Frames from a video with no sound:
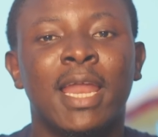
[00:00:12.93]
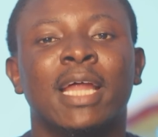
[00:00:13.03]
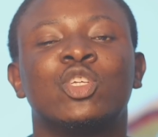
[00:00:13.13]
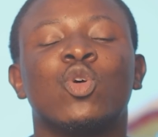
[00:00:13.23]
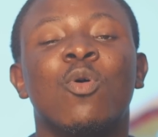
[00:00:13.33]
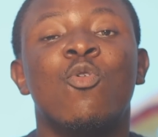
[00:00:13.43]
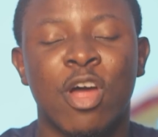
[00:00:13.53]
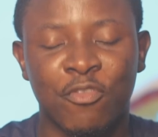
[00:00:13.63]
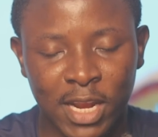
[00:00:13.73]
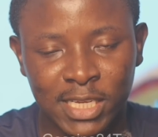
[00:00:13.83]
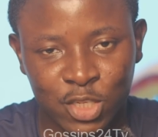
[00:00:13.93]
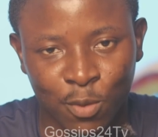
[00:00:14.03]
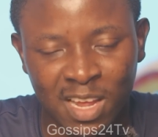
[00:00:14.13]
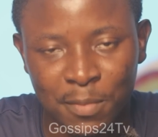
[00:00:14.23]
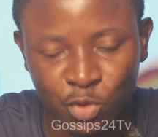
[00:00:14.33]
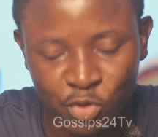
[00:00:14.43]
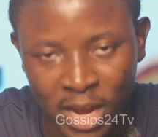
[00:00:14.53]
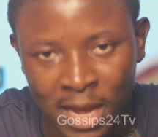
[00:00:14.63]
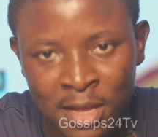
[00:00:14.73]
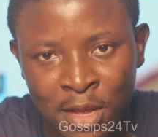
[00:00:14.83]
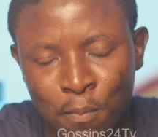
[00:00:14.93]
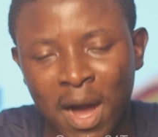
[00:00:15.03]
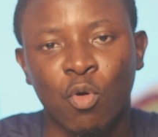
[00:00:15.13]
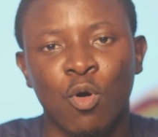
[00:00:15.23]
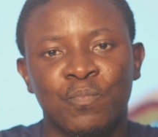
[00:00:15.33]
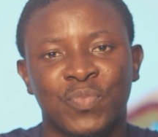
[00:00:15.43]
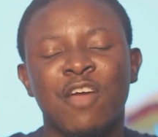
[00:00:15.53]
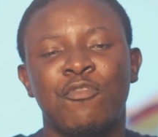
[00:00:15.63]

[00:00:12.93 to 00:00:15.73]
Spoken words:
and I just who revelation some of them to ya. Bakon,